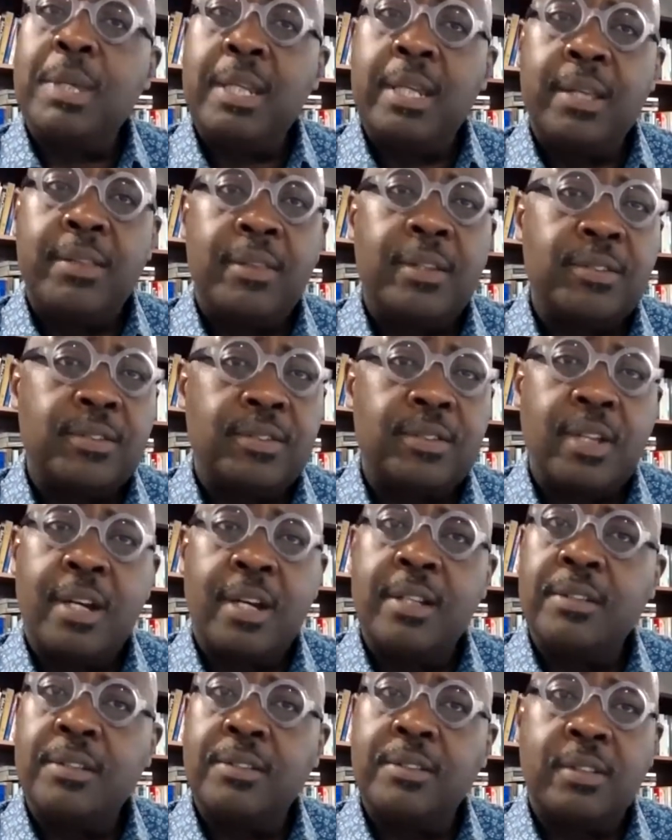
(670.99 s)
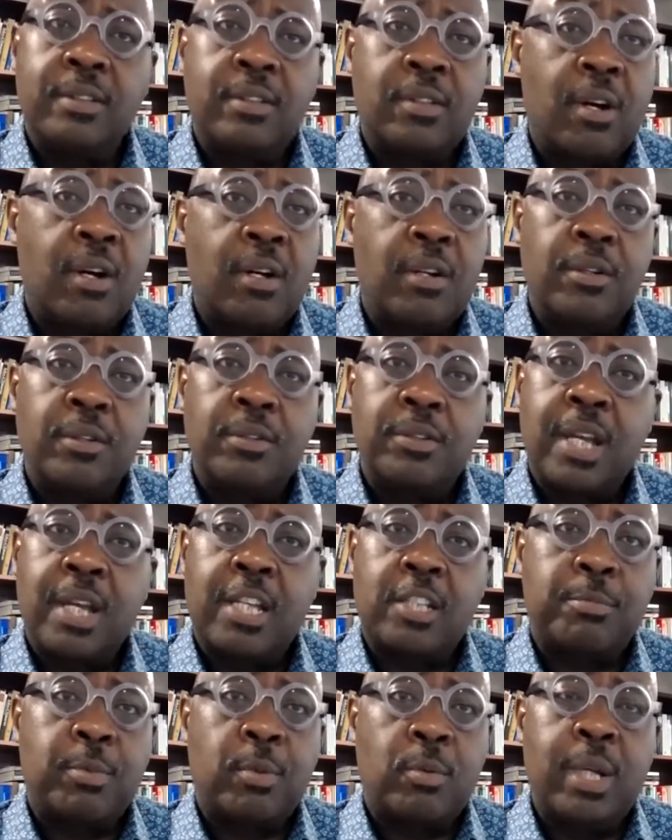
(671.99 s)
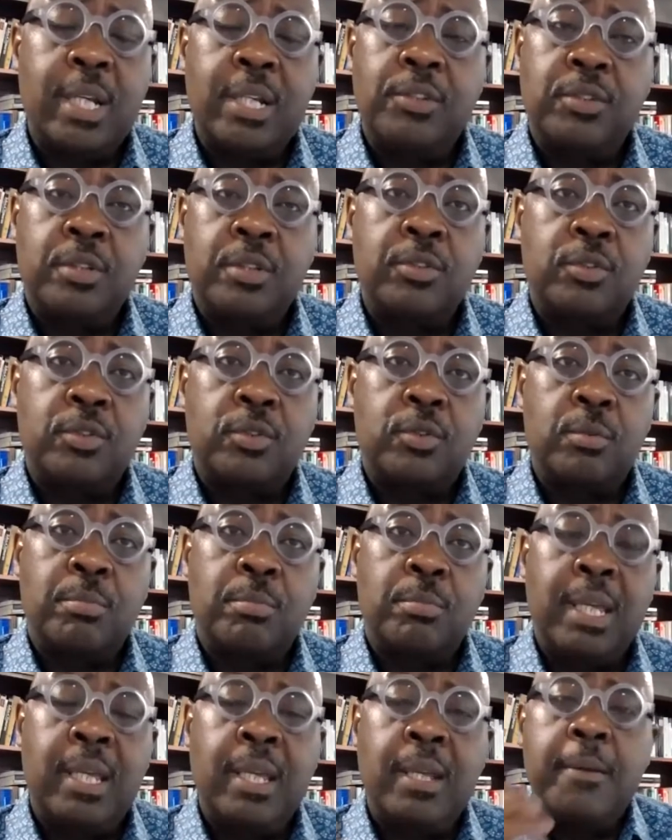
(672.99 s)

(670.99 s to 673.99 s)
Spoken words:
and the sons and daughters' aspirations to be.